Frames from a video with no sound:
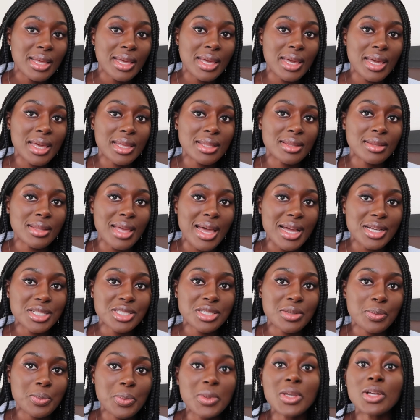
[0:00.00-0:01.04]
and
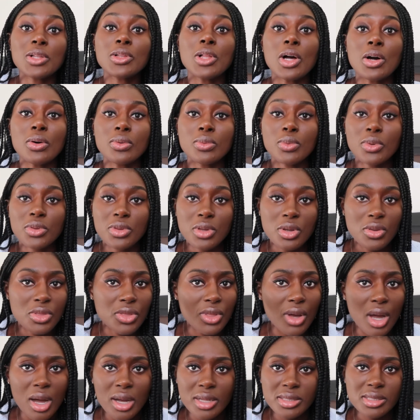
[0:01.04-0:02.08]
actually be alone with your
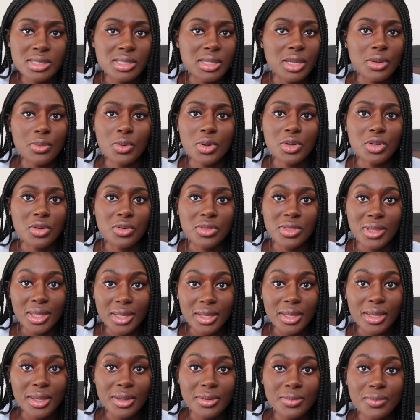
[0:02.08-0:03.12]
thoughts and like what you're
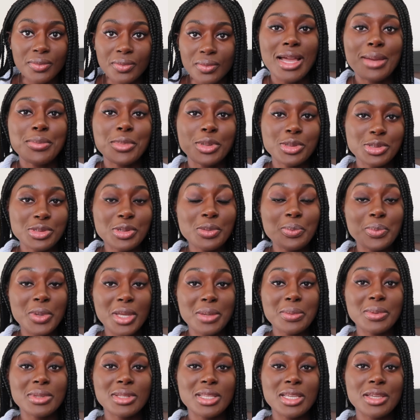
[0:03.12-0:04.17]
thinking. I'm also a
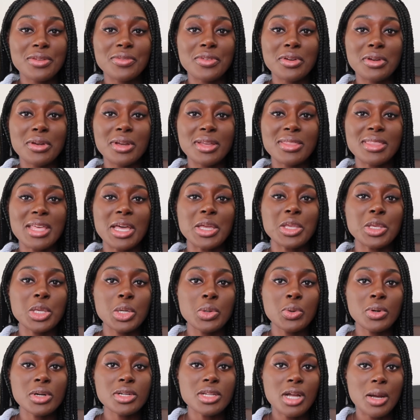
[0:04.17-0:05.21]
big believer in that
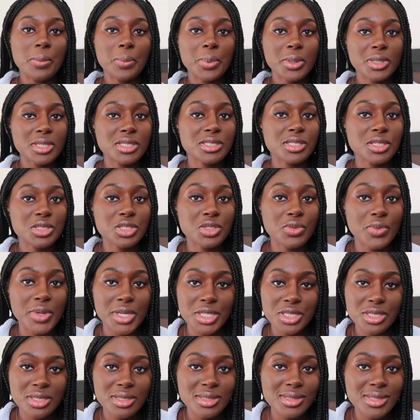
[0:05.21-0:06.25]
you are not put in
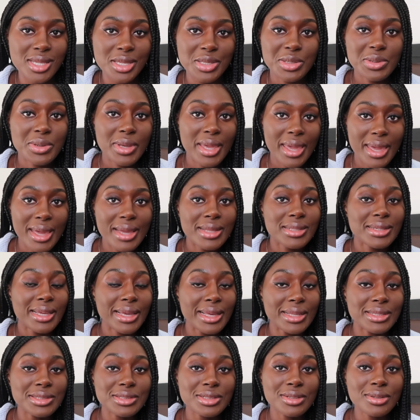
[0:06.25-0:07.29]
situations that you can't
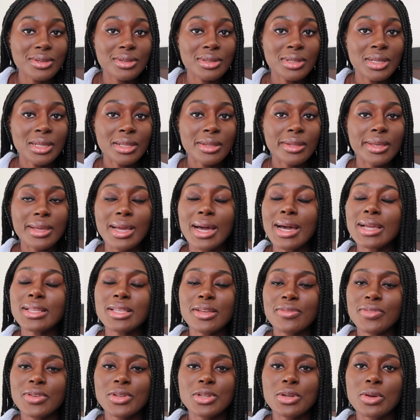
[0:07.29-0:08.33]
handle. Like, I
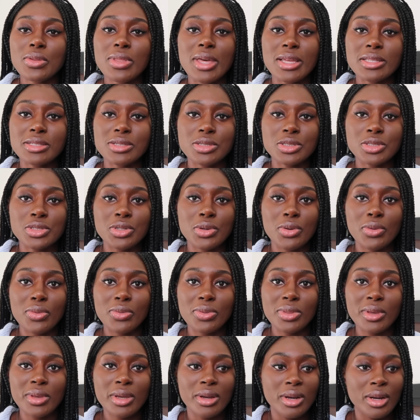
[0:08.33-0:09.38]
definitely know that's the
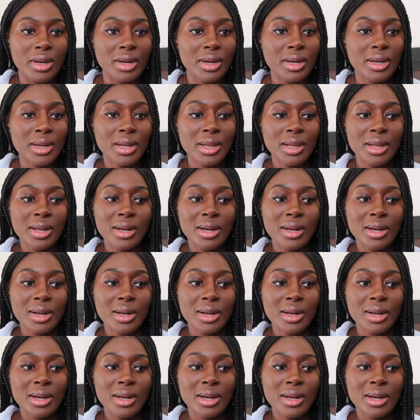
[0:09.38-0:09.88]
truth. There are,